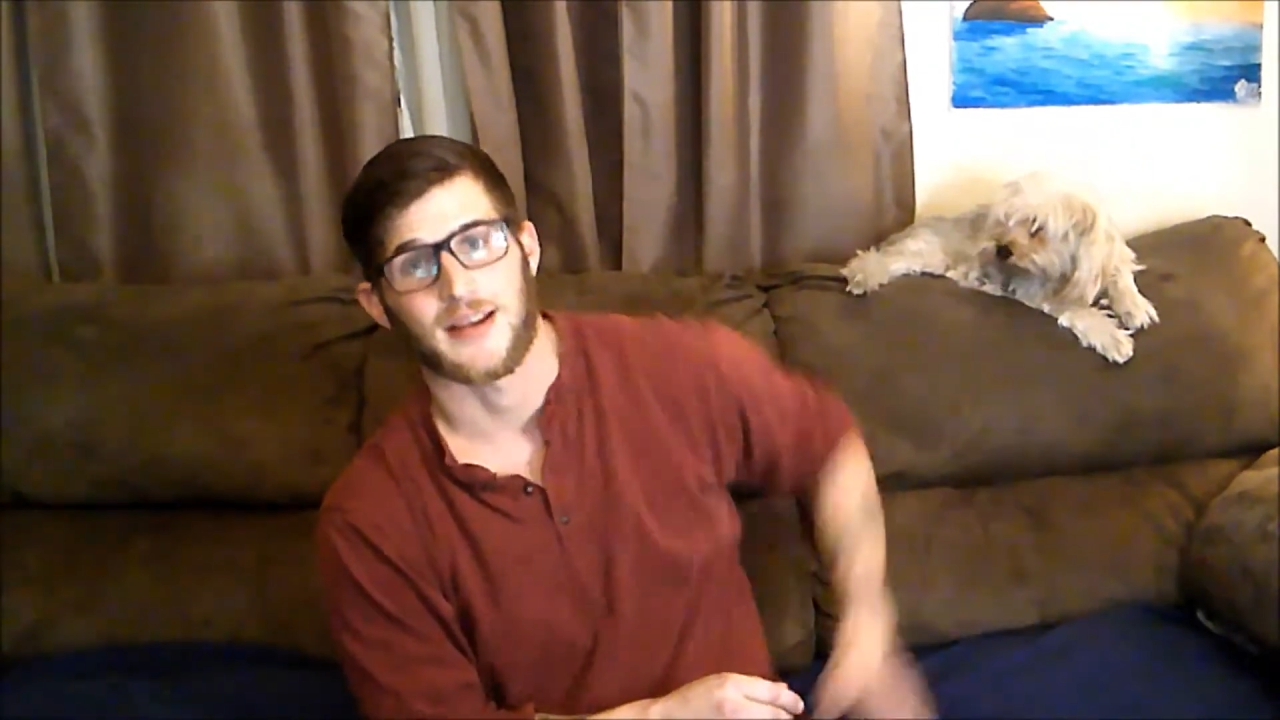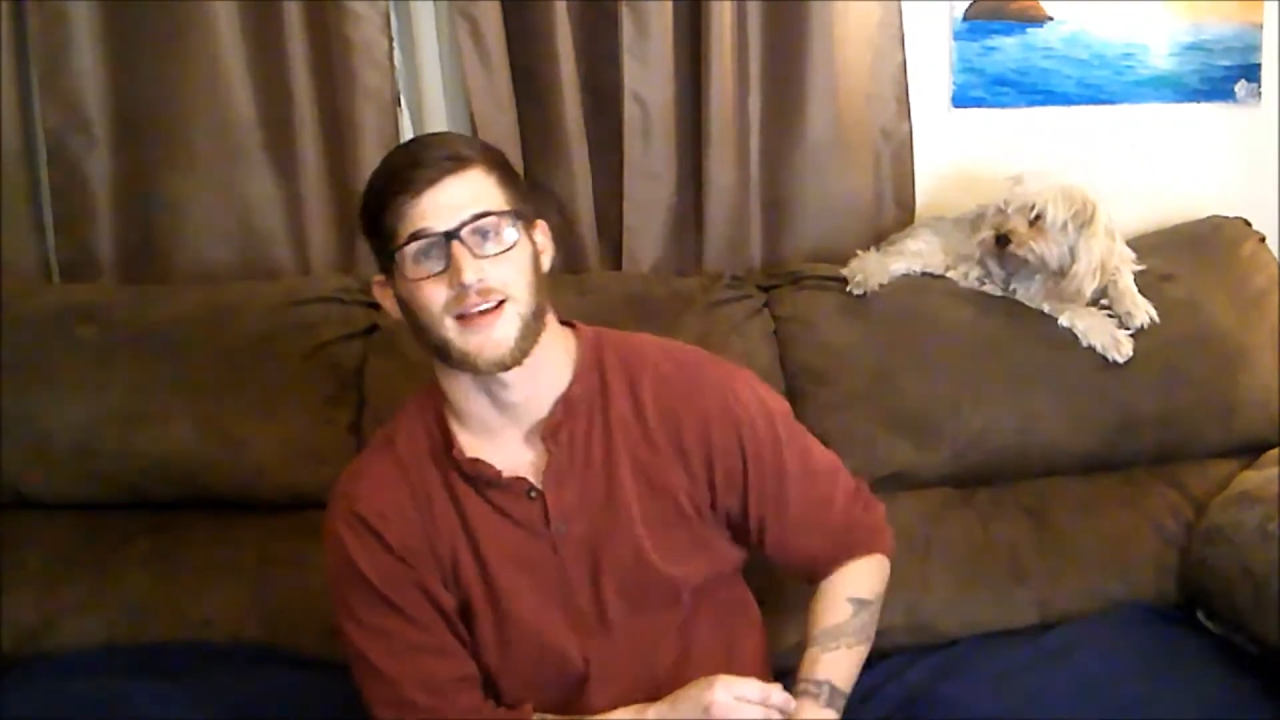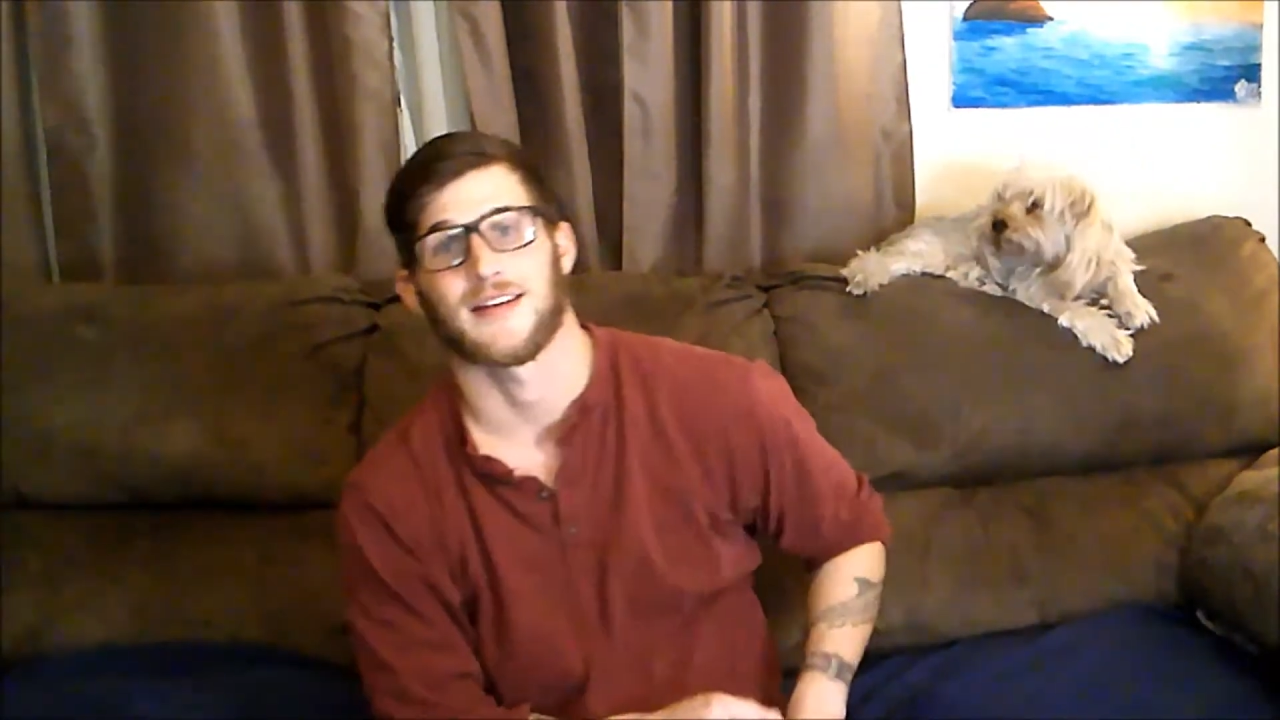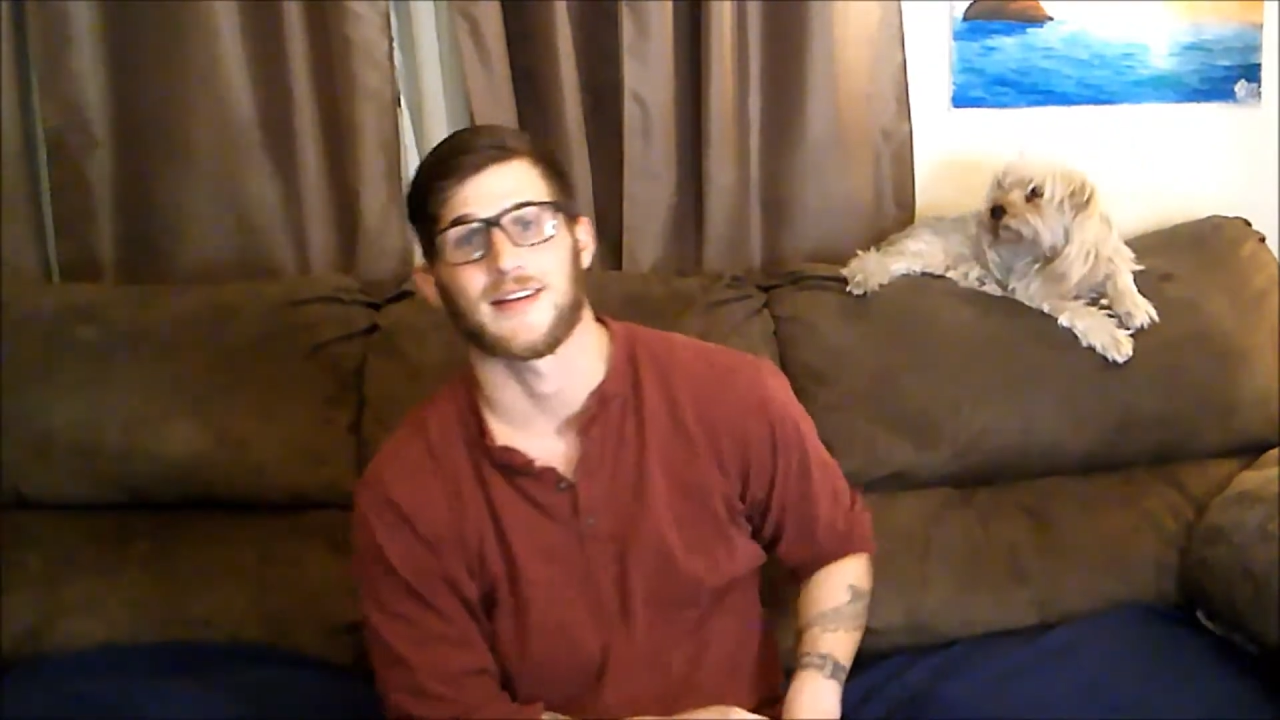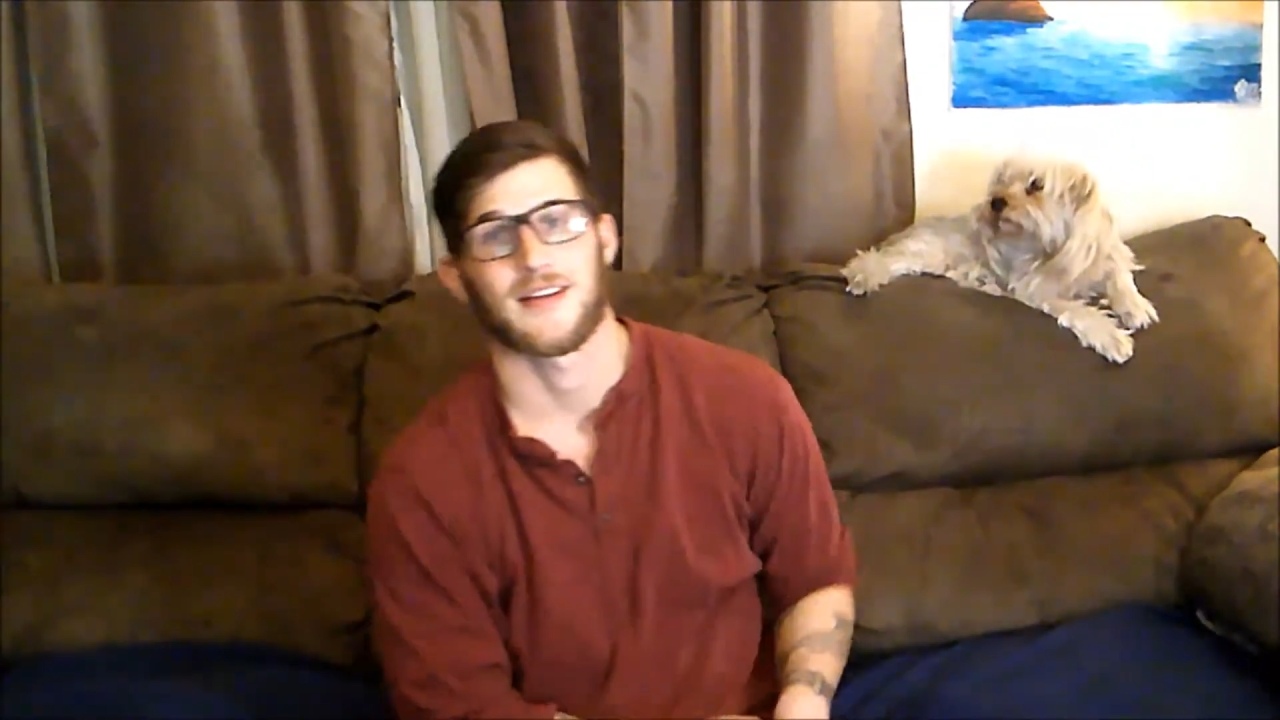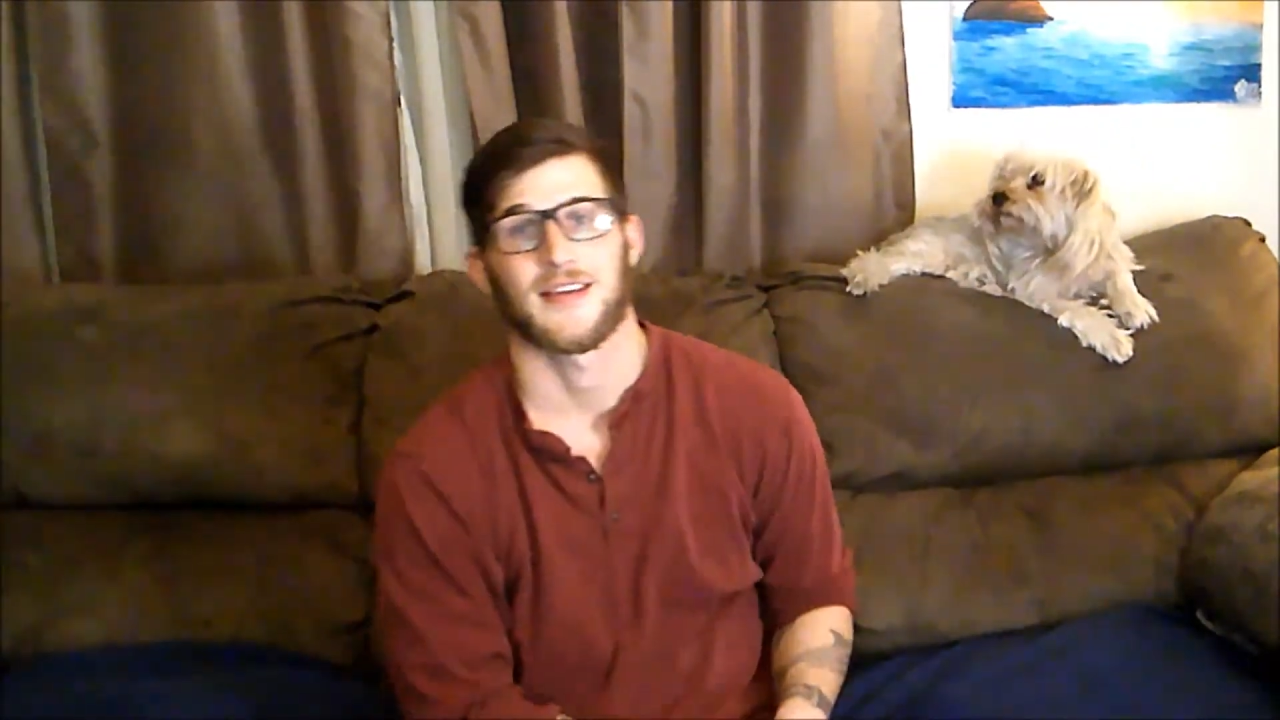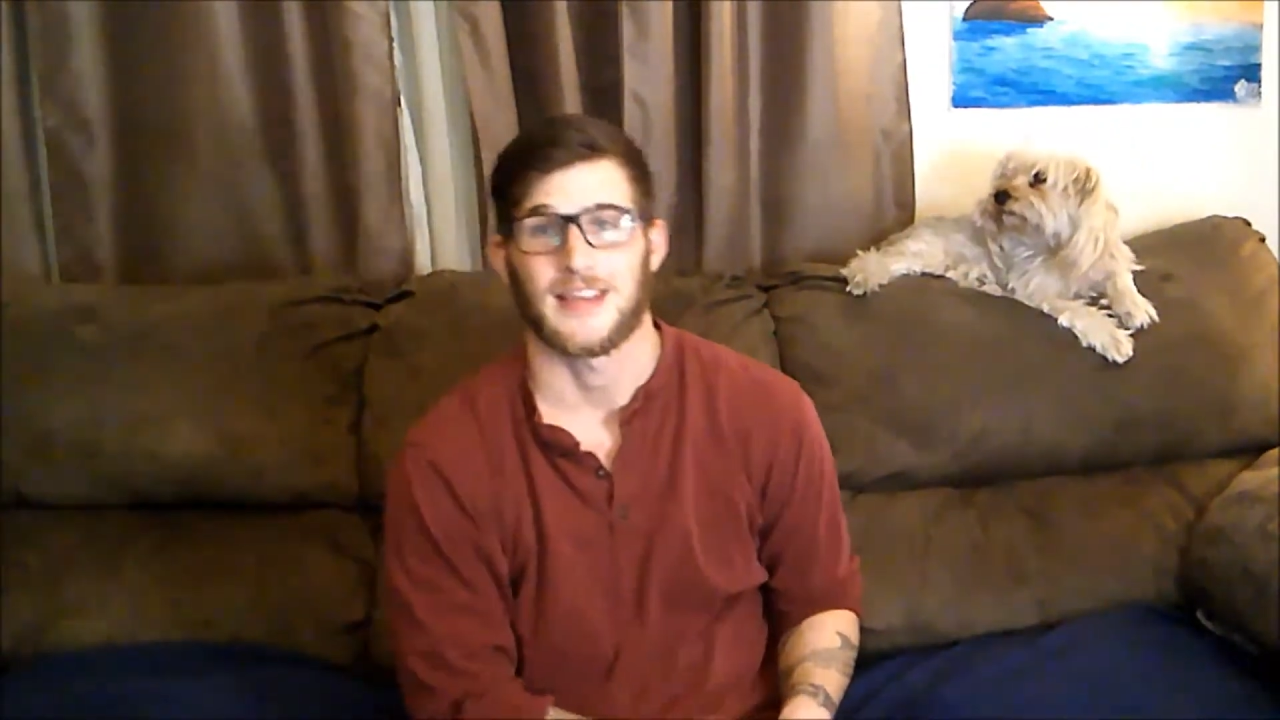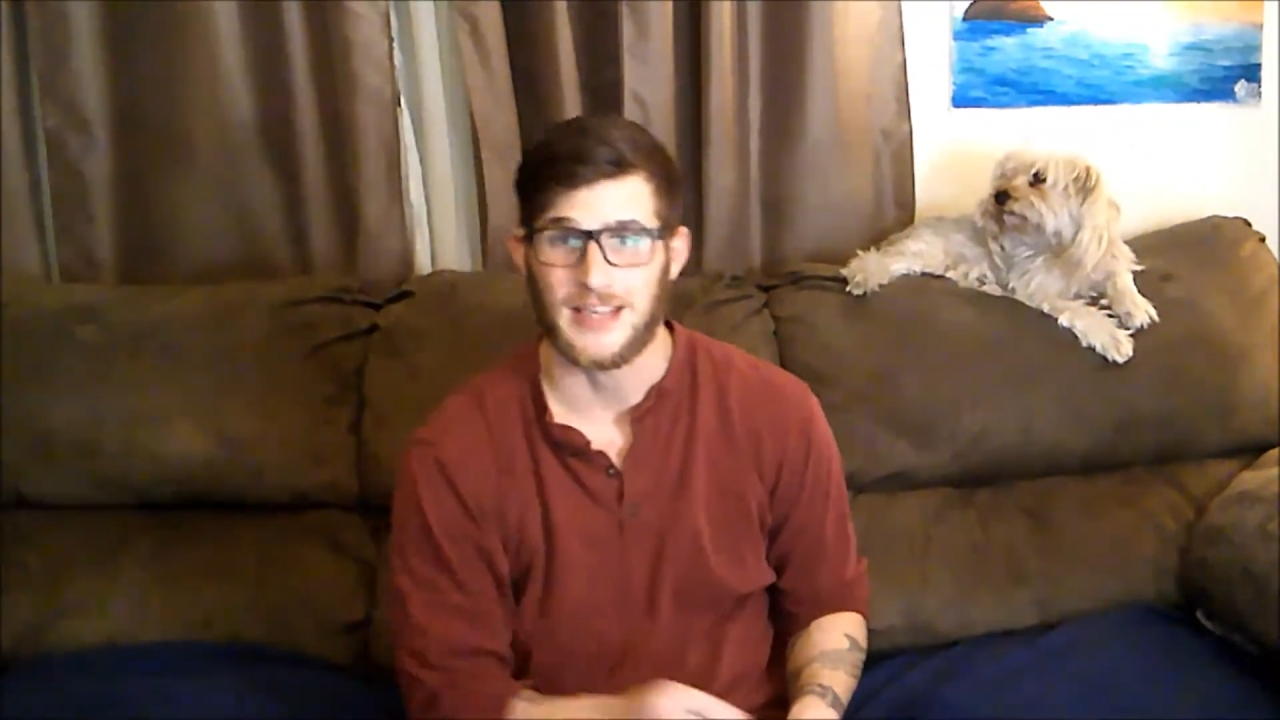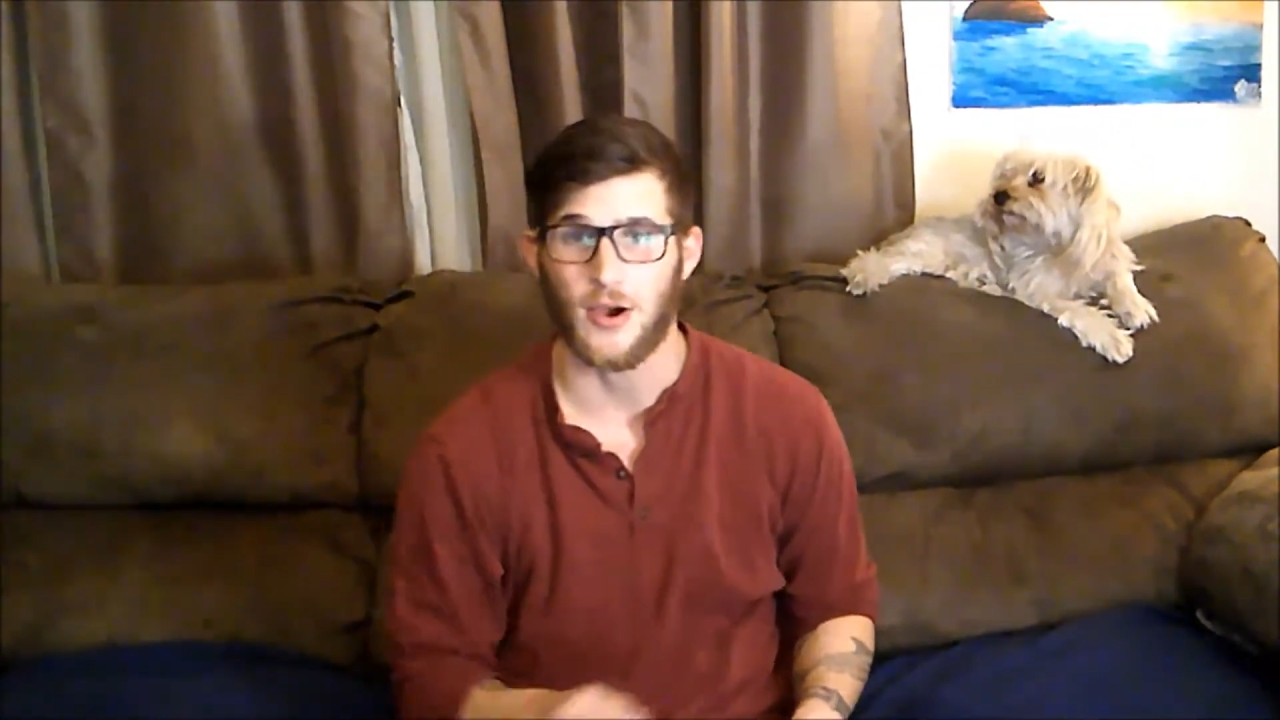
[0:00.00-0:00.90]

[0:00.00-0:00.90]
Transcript: and he